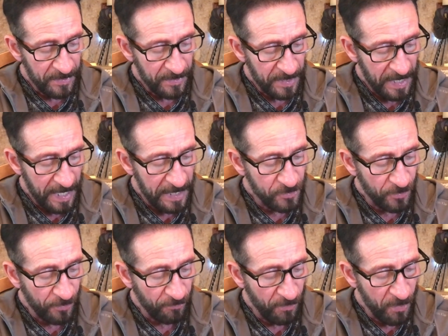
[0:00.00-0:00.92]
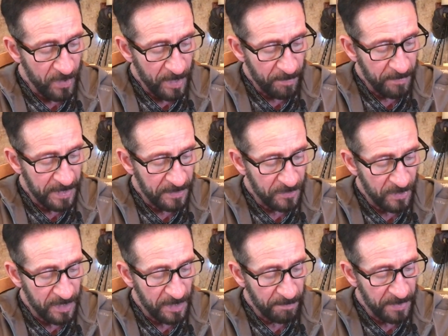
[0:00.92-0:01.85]
The angel threw him
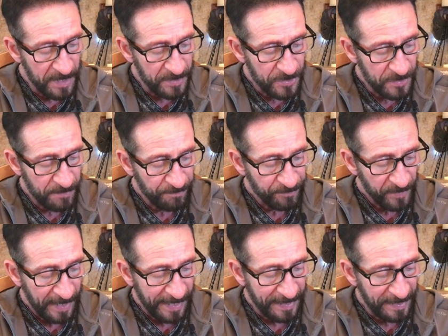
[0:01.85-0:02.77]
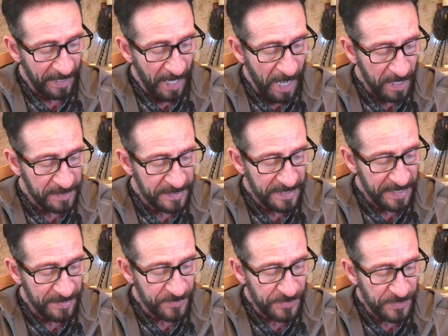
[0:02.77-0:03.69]
into the abyss and locked
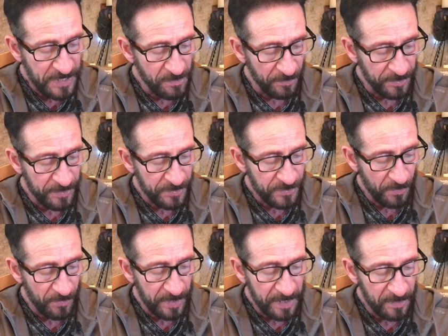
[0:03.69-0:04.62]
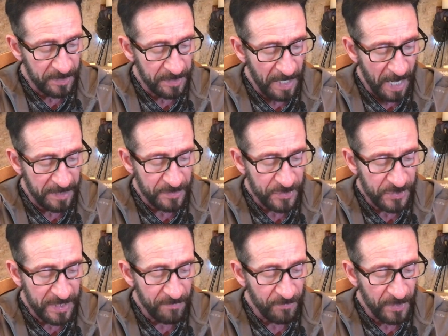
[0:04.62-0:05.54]
and sealed it so that he could not
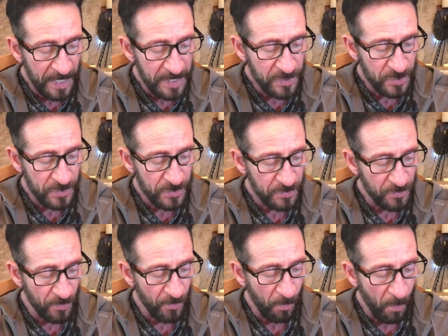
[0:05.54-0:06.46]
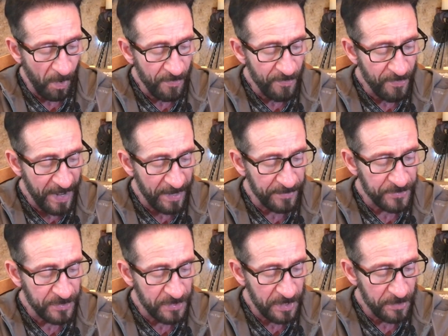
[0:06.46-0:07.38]
deceive the nations until the
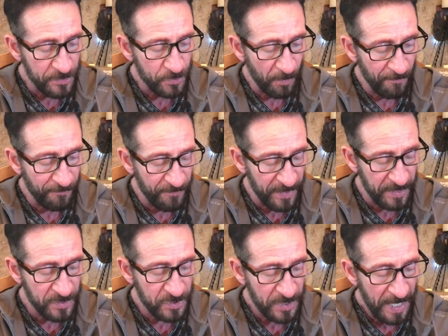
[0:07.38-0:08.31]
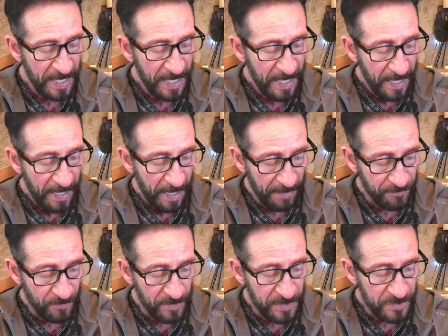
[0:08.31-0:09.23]
1,000 years were finished.
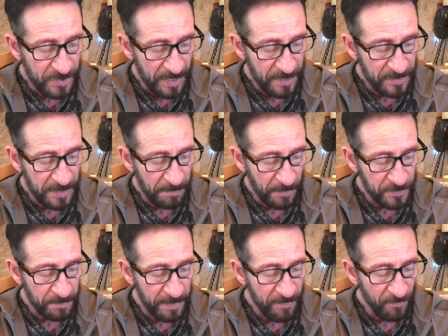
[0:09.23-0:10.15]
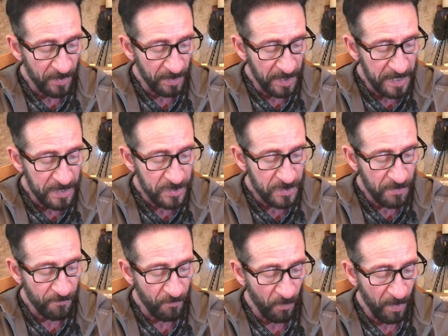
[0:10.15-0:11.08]
After these things, he must be released
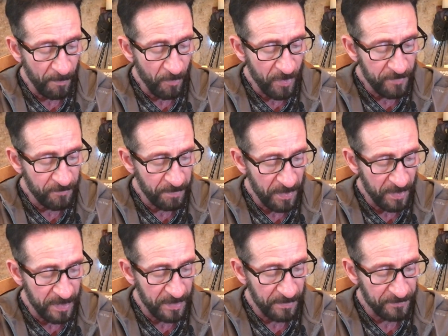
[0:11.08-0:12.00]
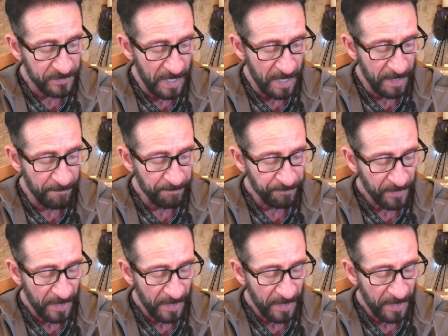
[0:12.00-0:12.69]
for a brief period of time.